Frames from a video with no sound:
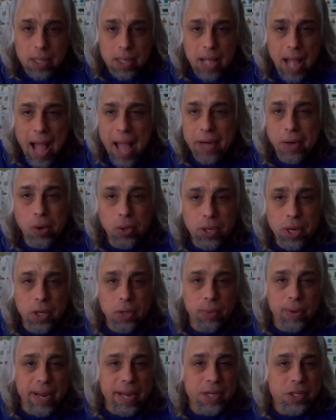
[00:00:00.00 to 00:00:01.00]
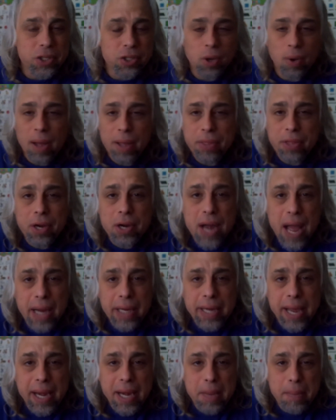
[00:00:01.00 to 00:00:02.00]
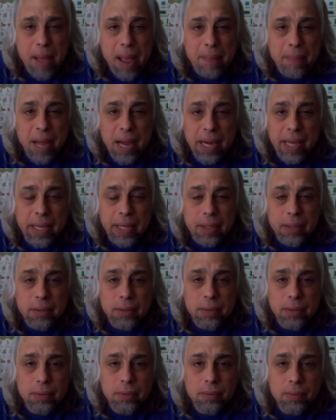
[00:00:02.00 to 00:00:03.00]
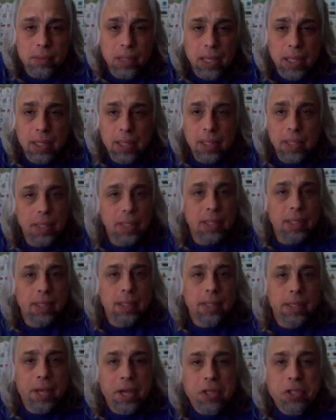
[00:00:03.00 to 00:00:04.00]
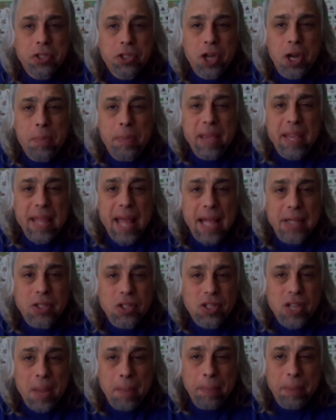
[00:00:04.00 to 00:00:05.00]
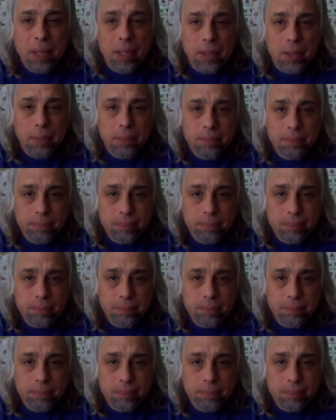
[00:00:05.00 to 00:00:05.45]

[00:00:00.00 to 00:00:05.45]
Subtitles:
I don't agree, so they're not getting my money. It should be that simple.